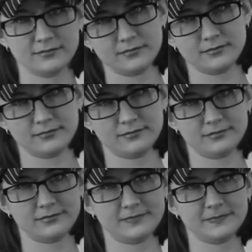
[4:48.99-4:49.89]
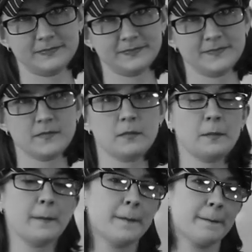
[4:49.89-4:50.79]

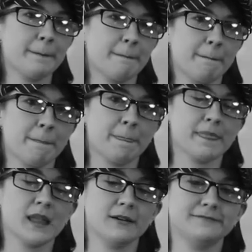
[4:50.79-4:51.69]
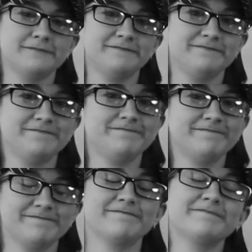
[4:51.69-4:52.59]

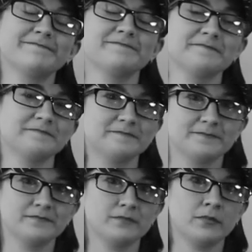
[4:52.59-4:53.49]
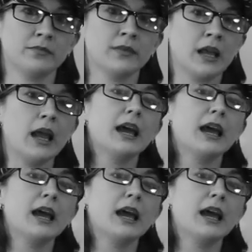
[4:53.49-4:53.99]
(silent)